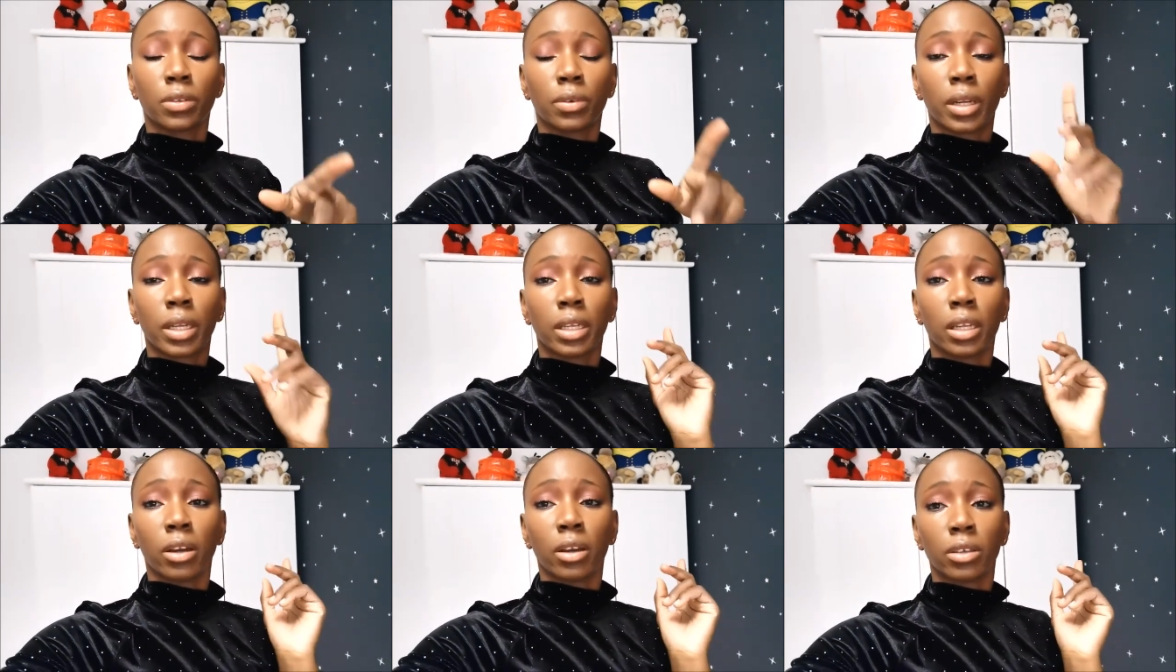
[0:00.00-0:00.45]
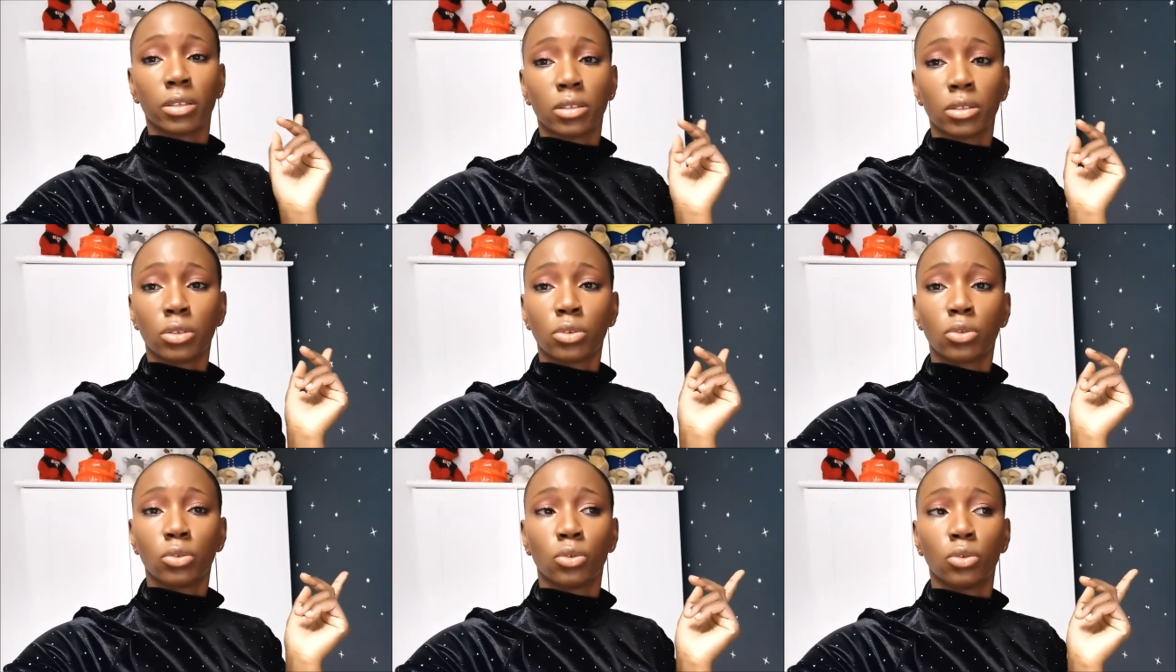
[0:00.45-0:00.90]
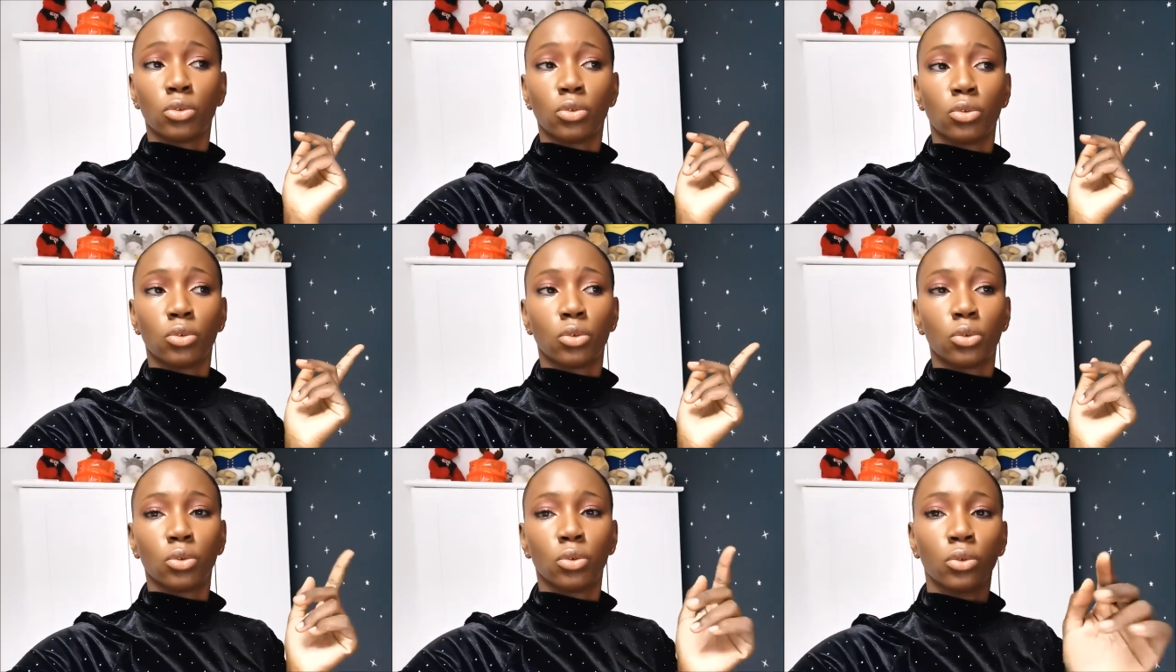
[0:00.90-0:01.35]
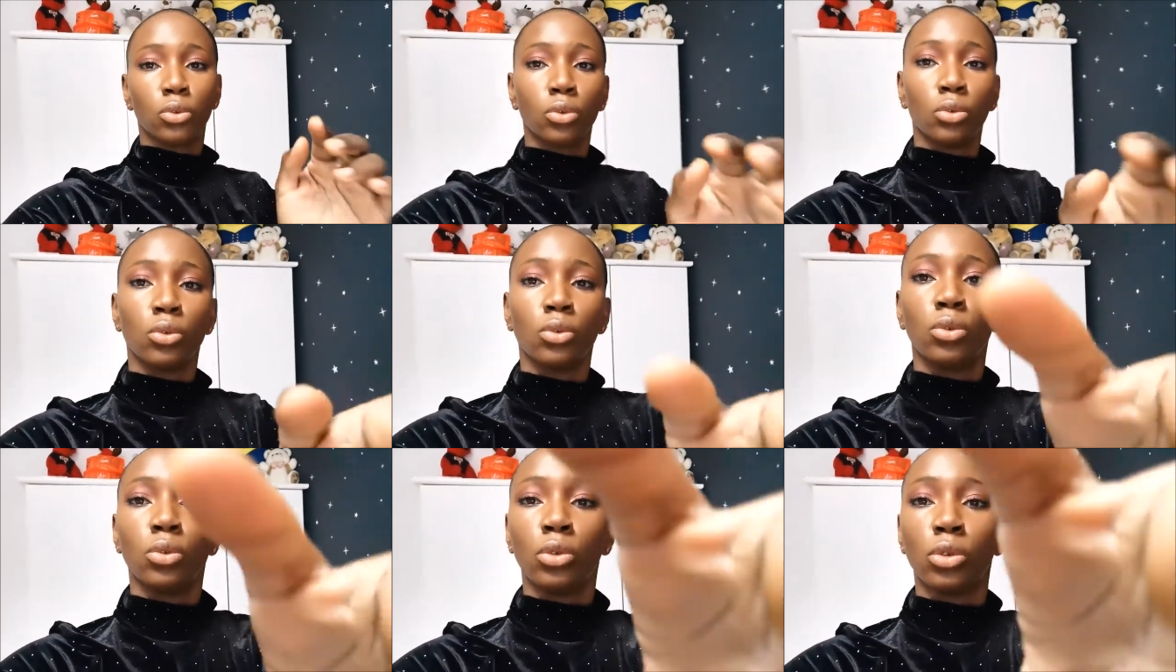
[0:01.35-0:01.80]
Right now it's
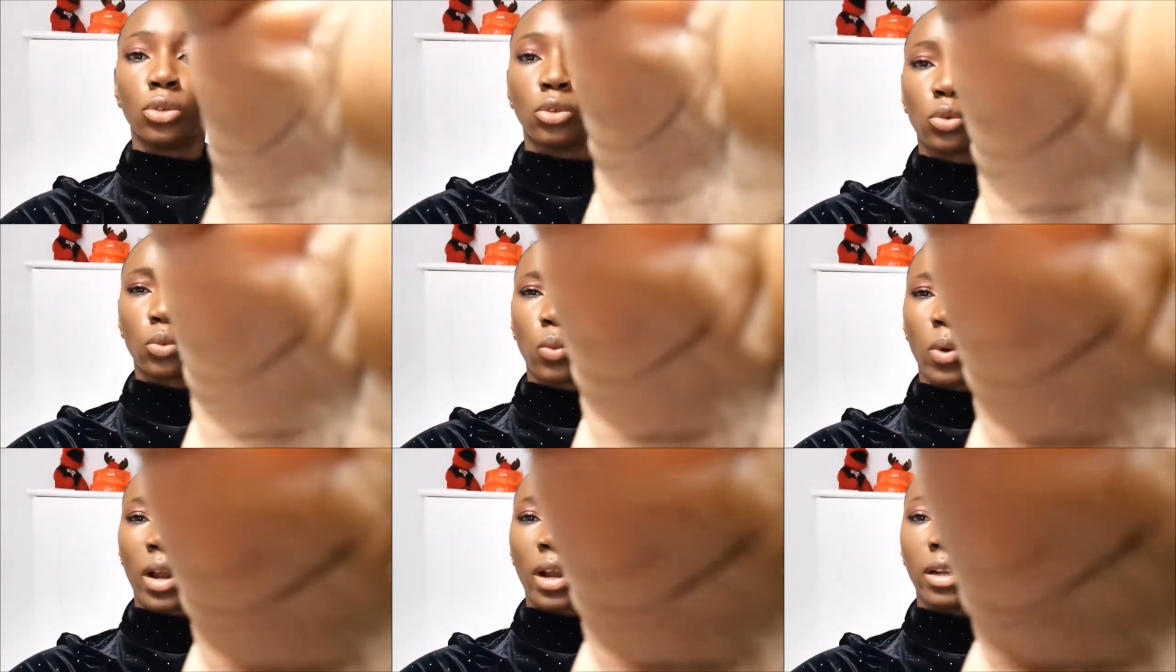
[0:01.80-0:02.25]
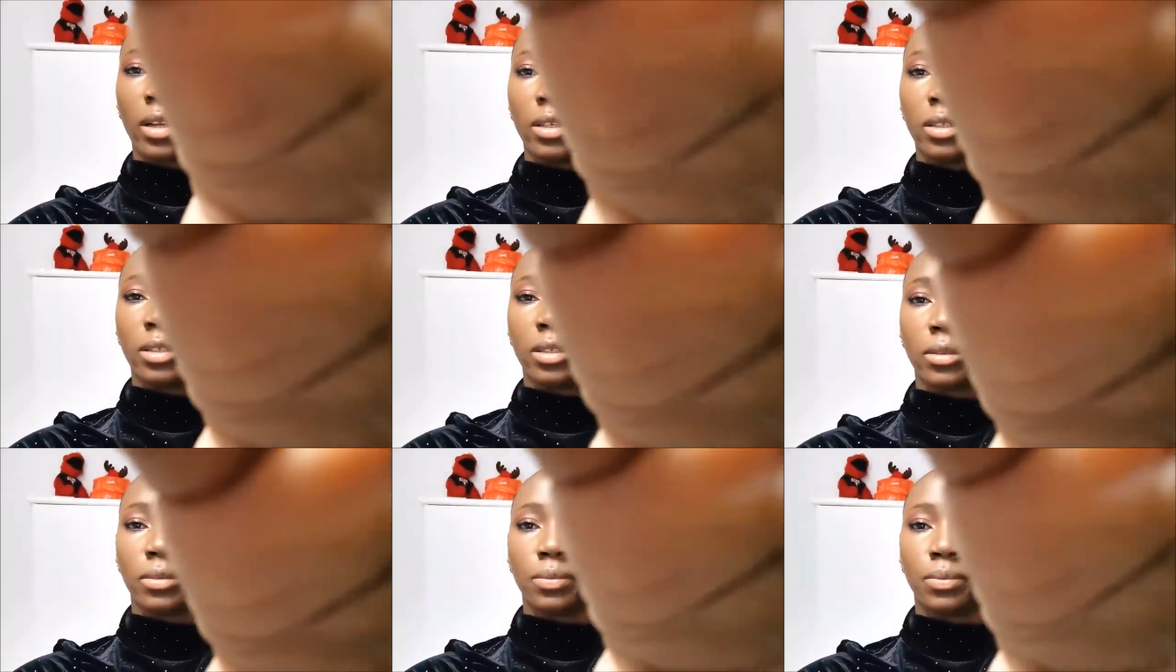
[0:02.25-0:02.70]
two, it's one.